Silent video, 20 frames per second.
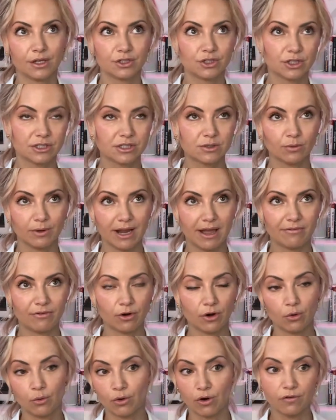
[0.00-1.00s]
just
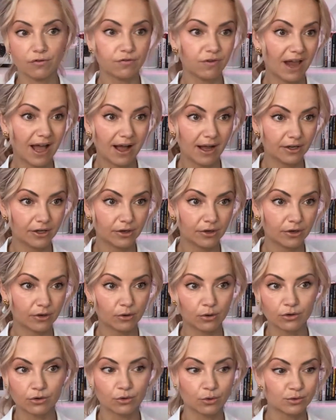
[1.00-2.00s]
whatever, or a flyer
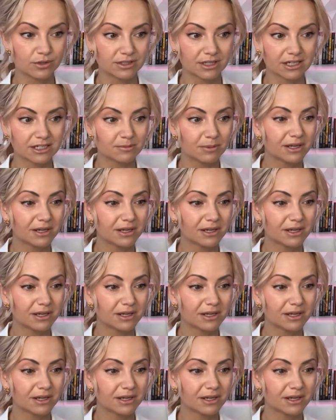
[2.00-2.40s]
or those things,